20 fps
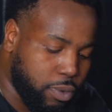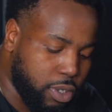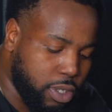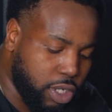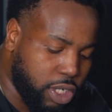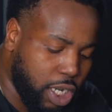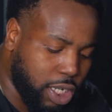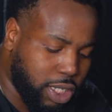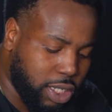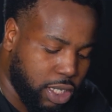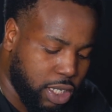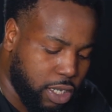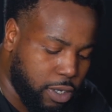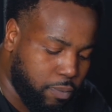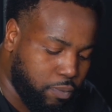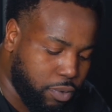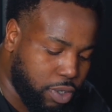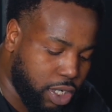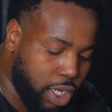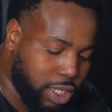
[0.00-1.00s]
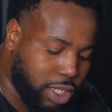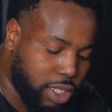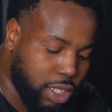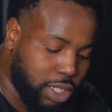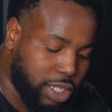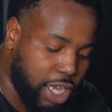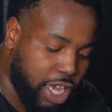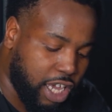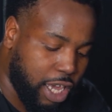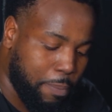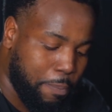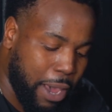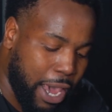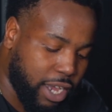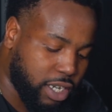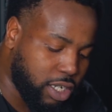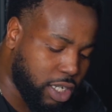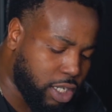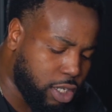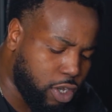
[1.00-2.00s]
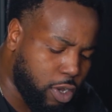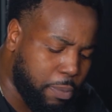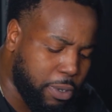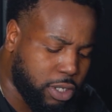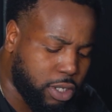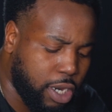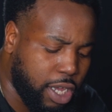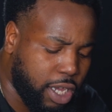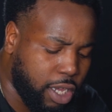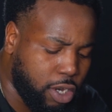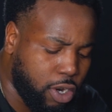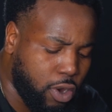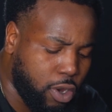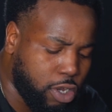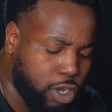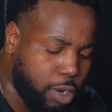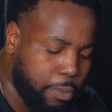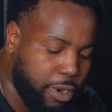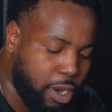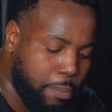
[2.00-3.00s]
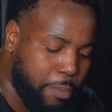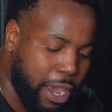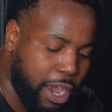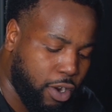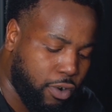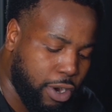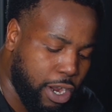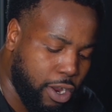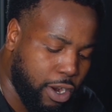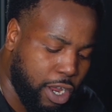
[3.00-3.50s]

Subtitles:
just to take it back just a little bit so they can know a little bit of background.